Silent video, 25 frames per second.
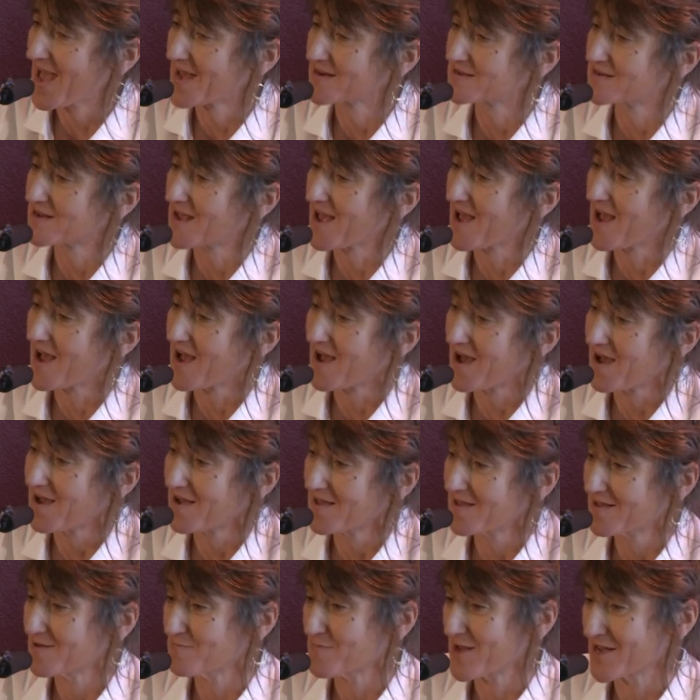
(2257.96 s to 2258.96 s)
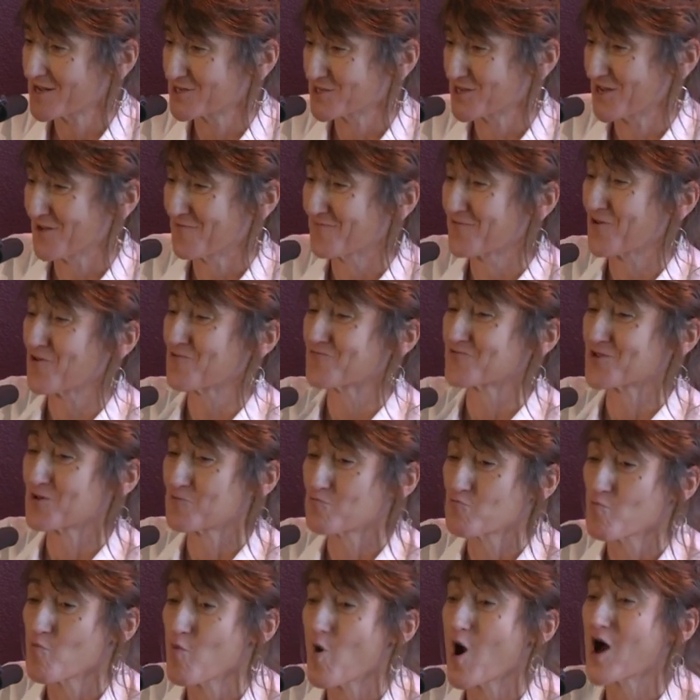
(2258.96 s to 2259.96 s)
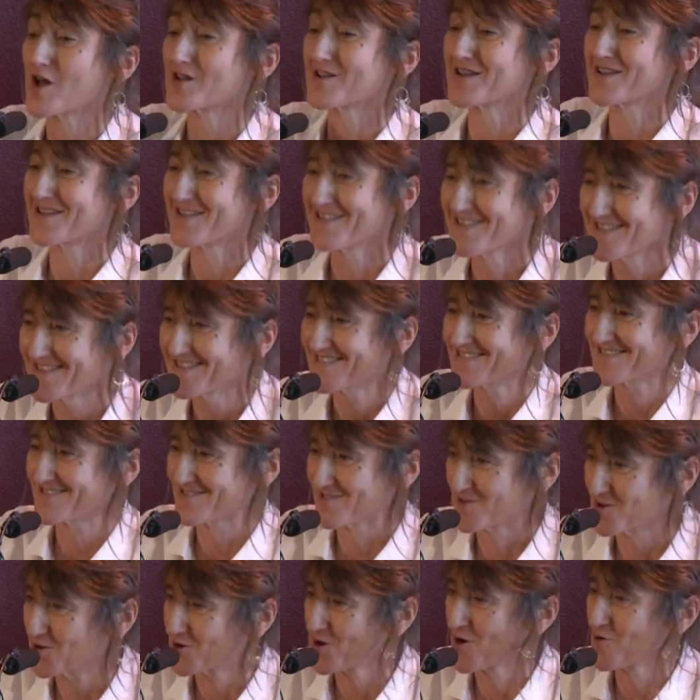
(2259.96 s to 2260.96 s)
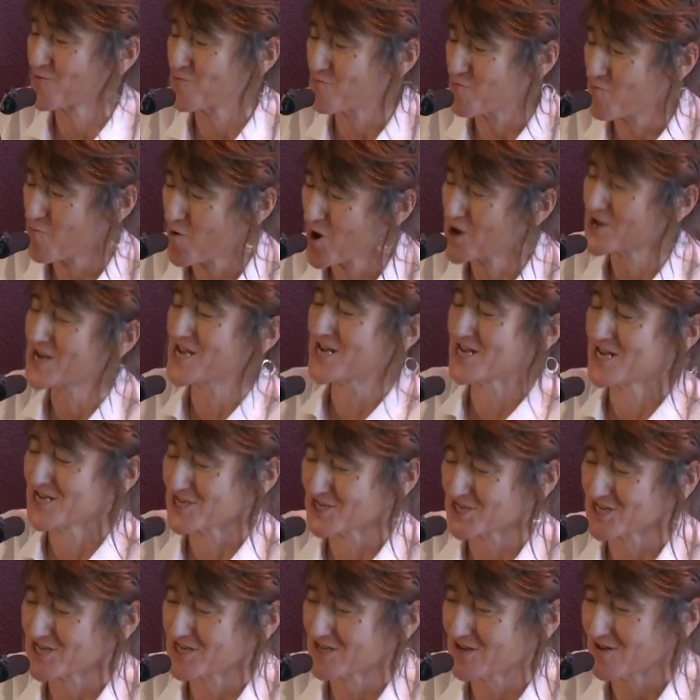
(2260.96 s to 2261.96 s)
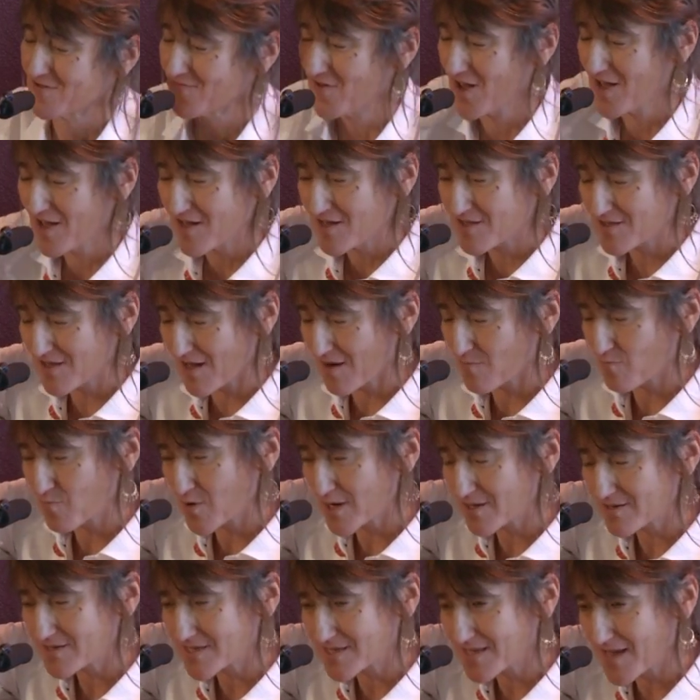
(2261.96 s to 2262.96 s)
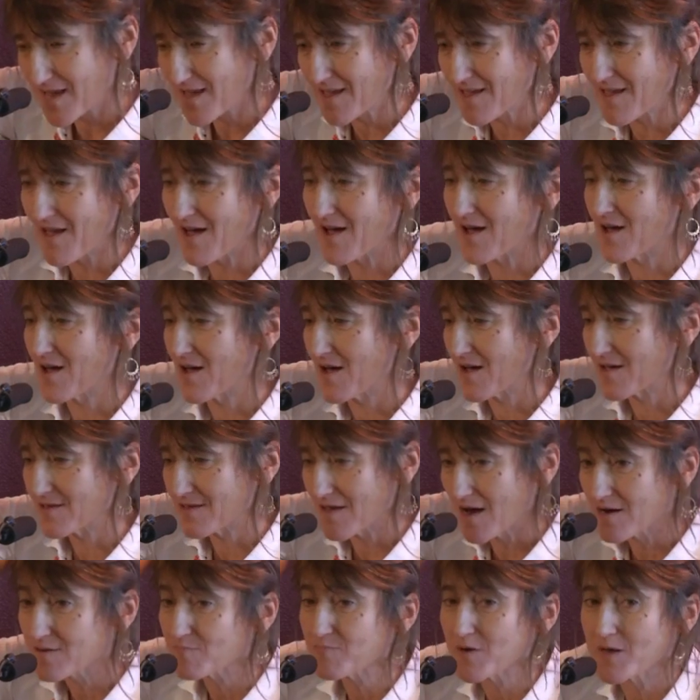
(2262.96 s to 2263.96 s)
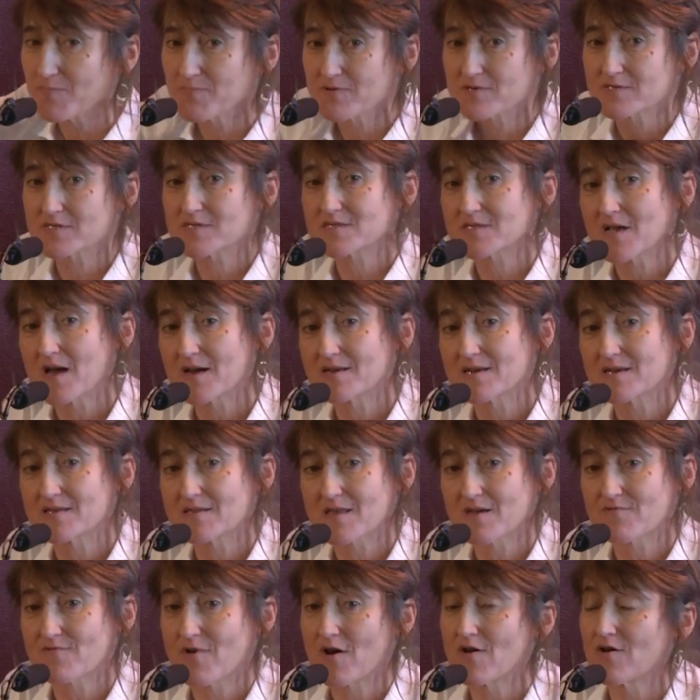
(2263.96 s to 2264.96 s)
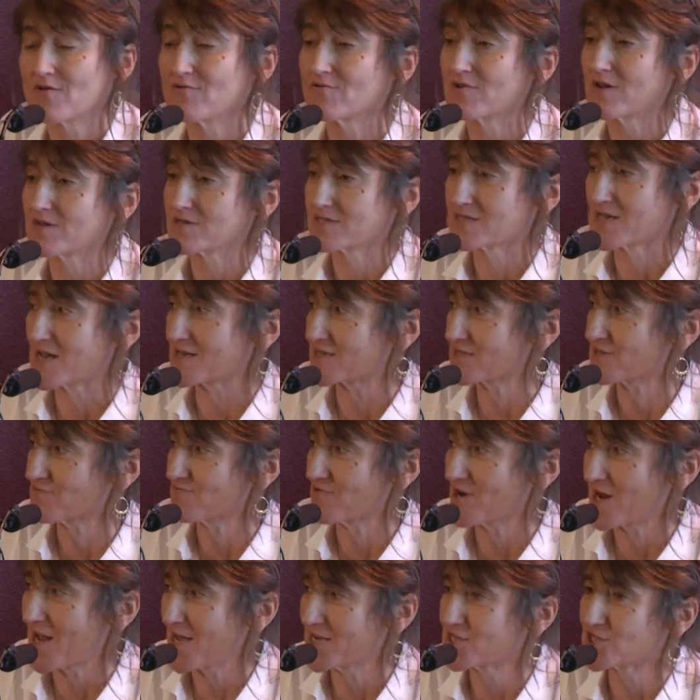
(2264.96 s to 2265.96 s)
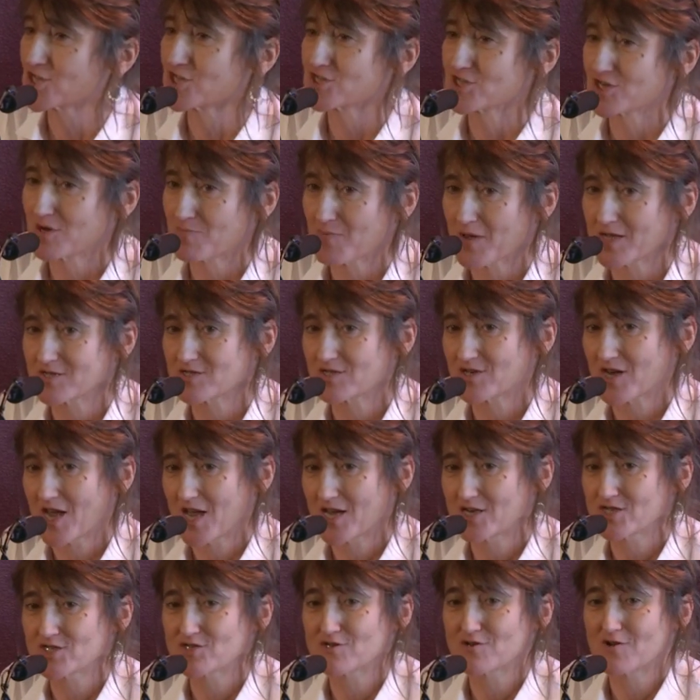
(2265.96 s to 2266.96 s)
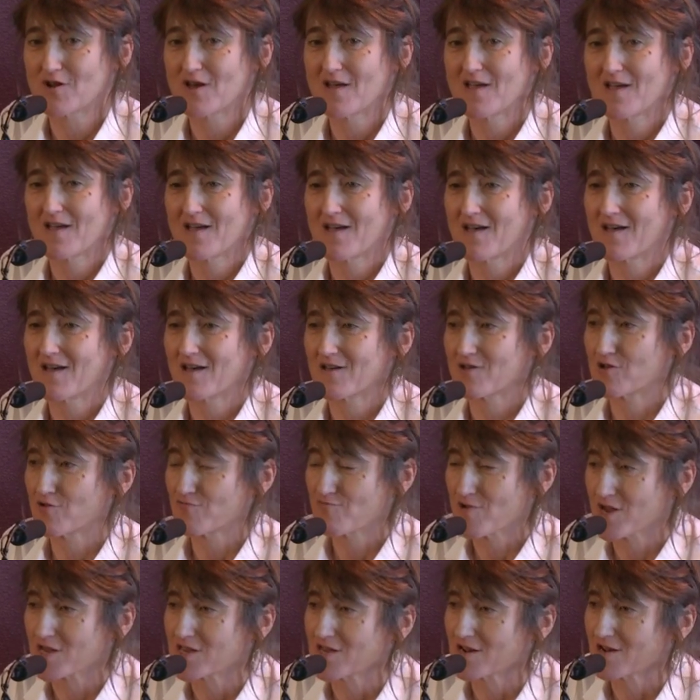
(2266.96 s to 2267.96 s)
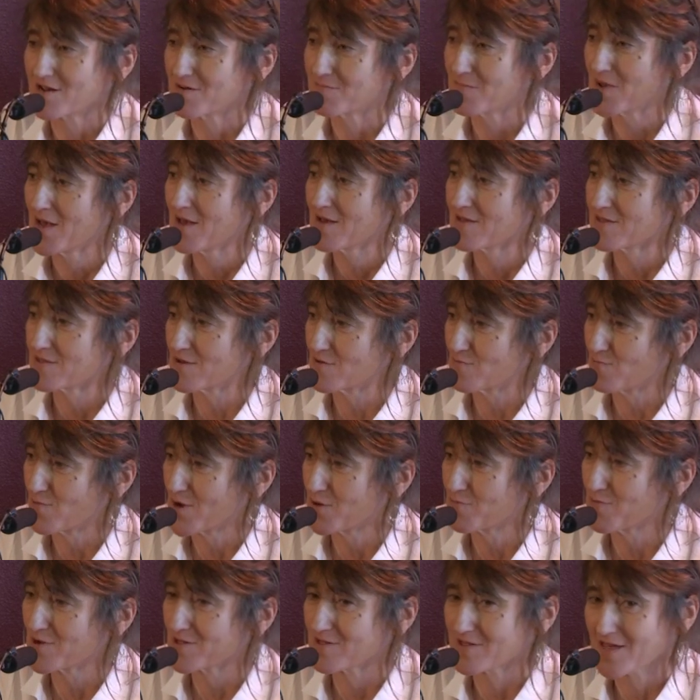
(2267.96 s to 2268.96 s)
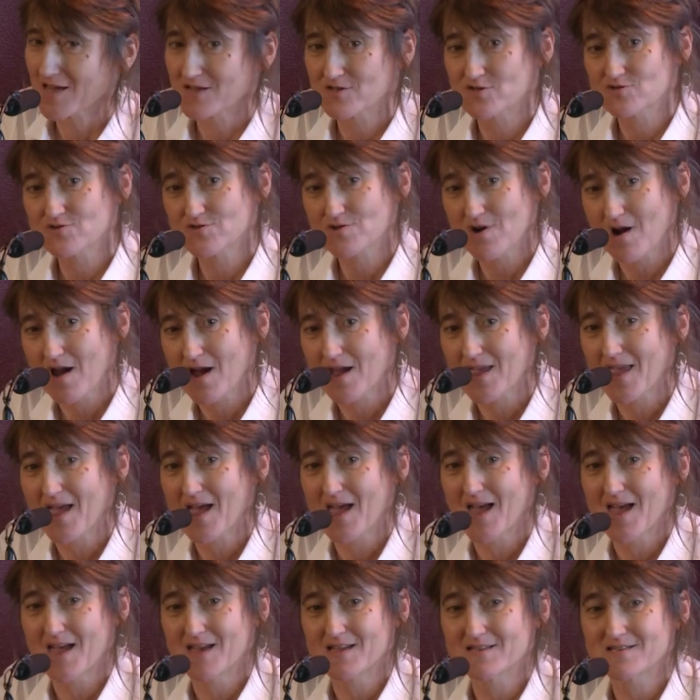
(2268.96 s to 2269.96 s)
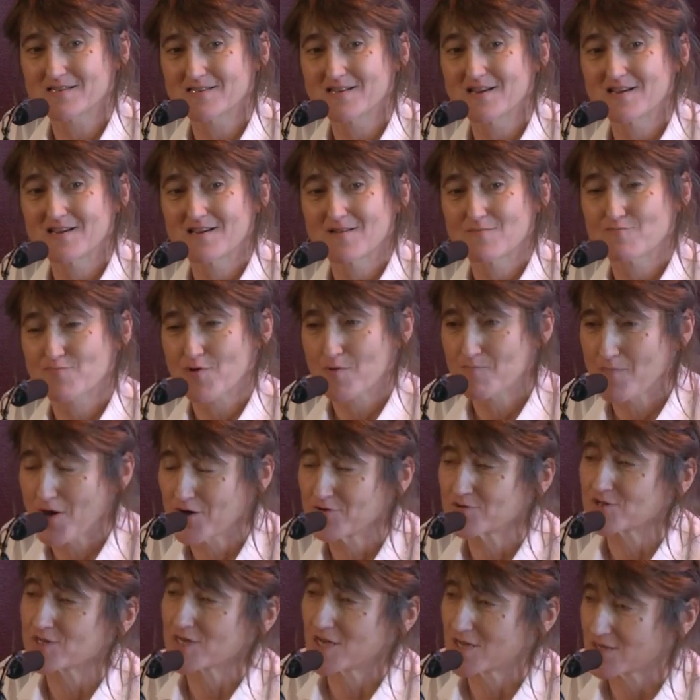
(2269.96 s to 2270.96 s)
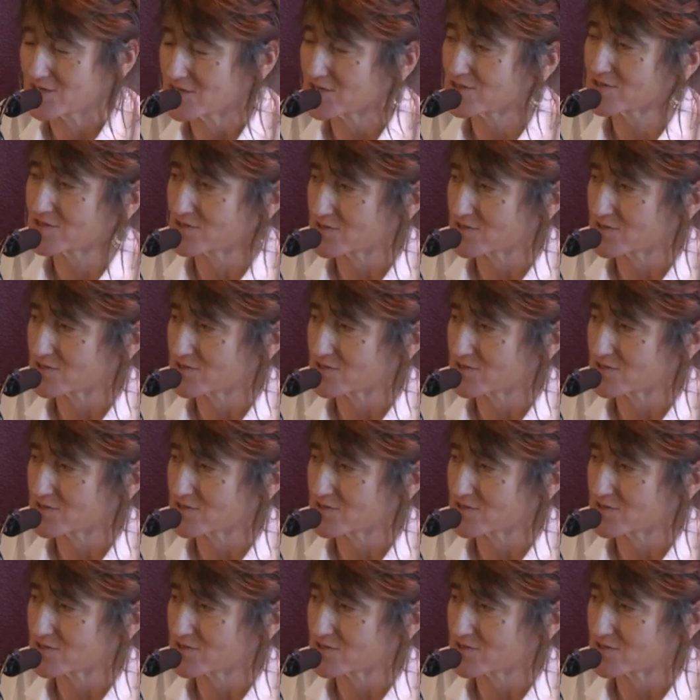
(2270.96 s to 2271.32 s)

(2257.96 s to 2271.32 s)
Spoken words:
And I am actually involved in one initiative that will see young people designing their own sex and relationship education curriculum that we will then try and promote into